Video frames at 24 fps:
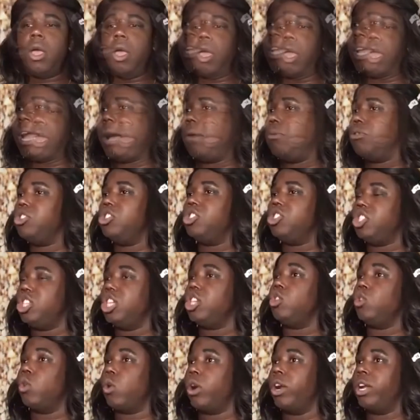I was just
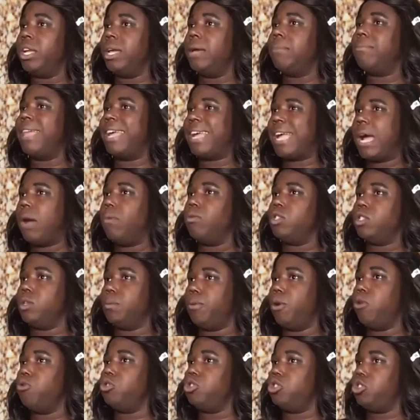ignoring him like I was
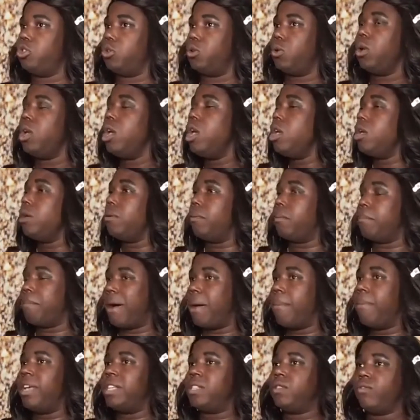supposed to. My
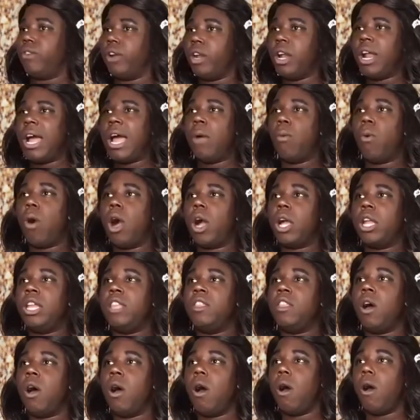best friend and I walking in
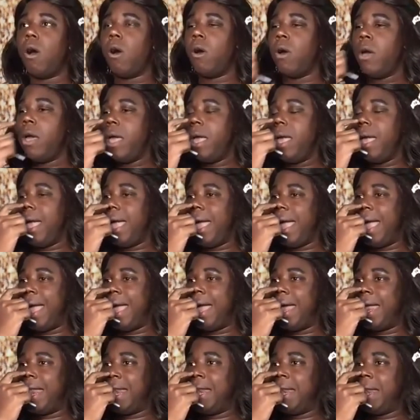the hall,
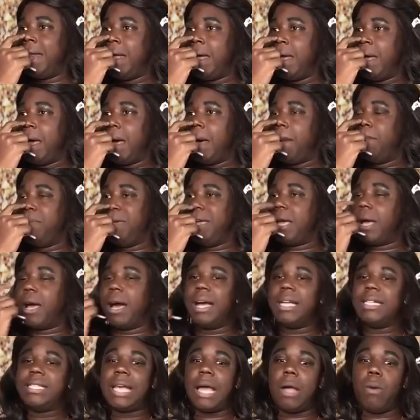and
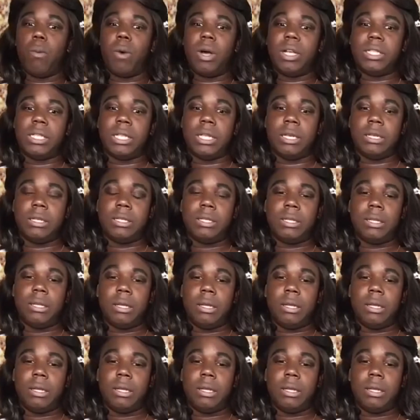because I wasn't